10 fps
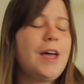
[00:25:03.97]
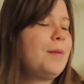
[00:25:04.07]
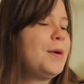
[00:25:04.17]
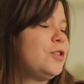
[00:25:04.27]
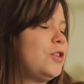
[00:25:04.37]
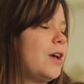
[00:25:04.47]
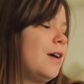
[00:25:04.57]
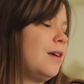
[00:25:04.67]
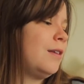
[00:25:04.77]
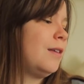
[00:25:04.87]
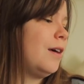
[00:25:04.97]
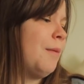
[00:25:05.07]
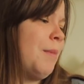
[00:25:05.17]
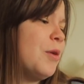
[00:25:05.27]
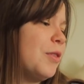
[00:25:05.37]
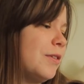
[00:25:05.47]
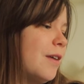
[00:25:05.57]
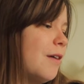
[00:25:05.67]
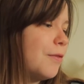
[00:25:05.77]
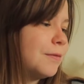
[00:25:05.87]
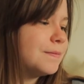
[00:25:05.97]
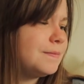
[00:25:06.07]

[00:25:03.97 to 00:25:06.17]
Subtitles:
how much you get about the stuff